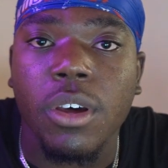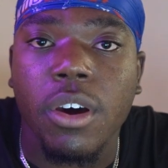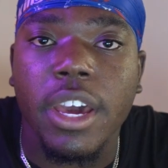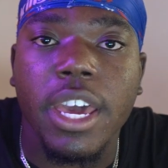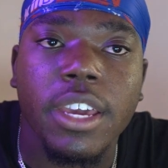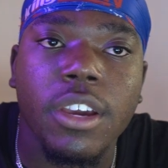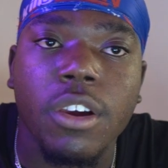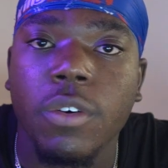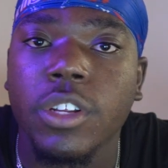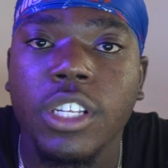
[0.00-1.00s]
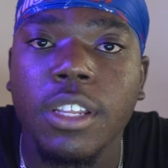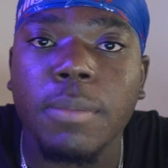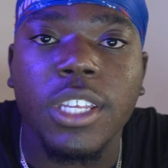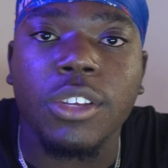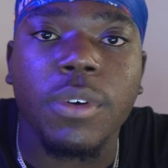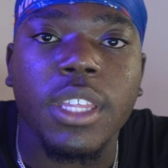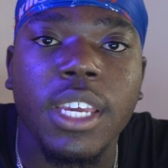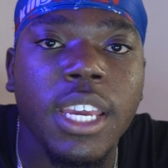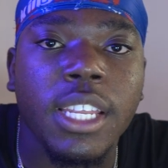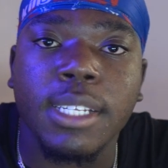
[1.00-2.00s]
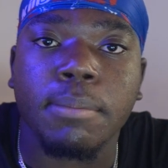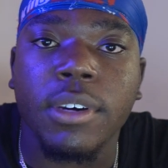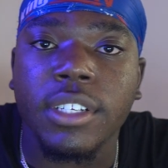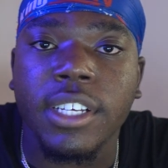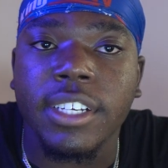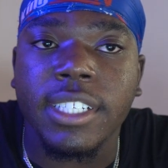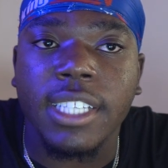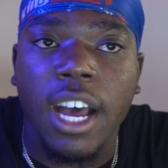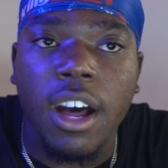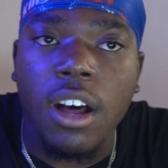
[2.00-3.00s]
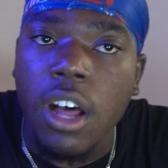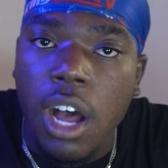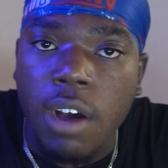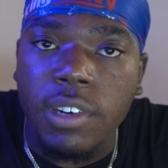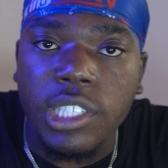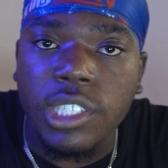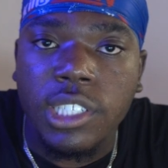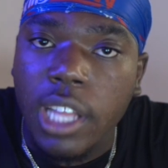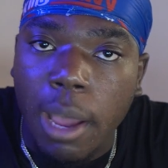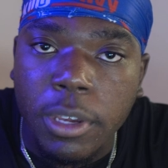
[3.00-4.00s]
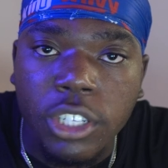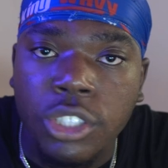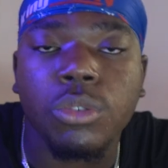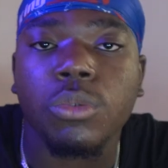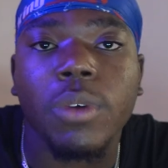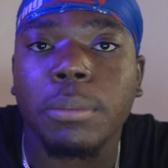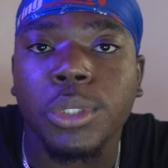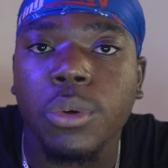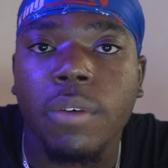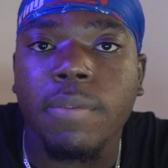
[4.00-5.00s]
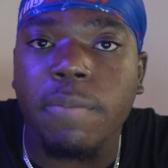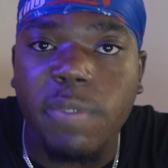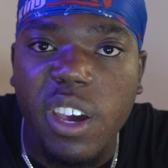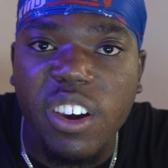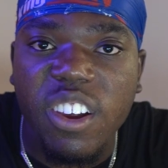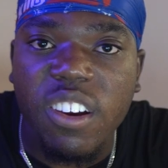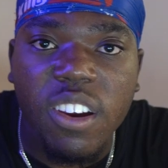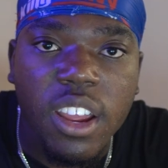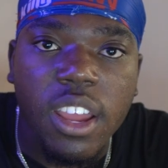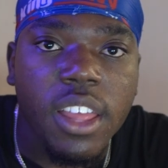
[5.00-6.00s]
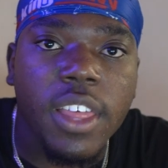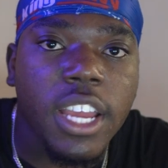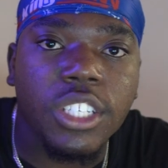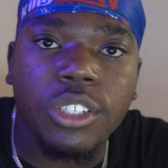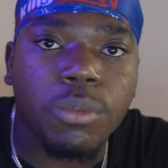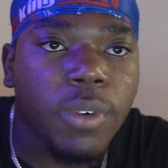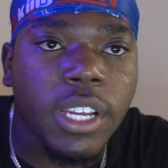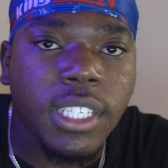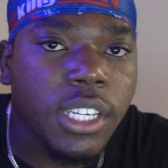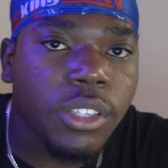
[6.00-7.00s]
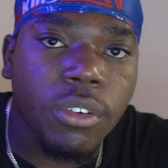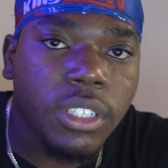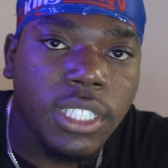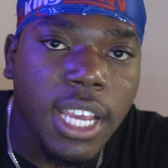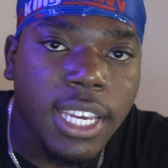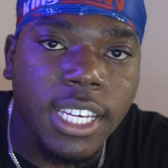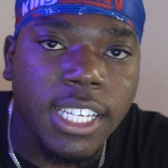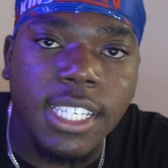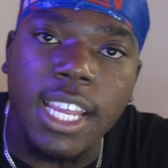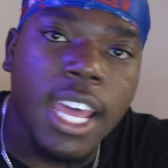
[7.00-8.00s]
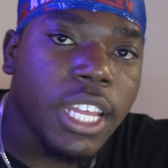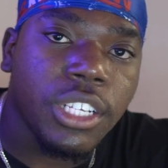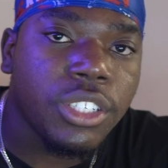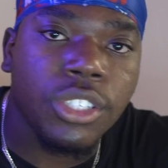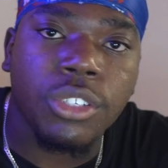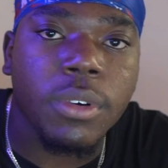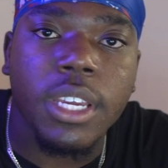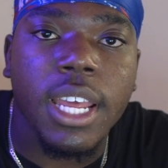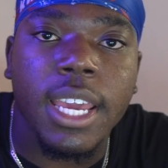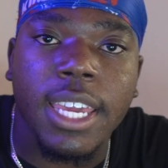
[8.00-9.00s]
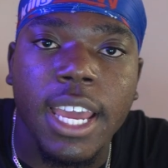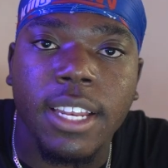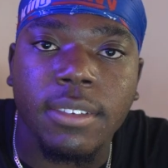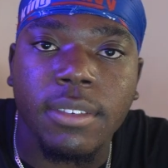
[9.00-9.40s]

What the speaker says: Okay, we're just gonna be doing it in this military style of us just stopping 2 reps short from failure, then just resting 30 seconds, and then just doing it again.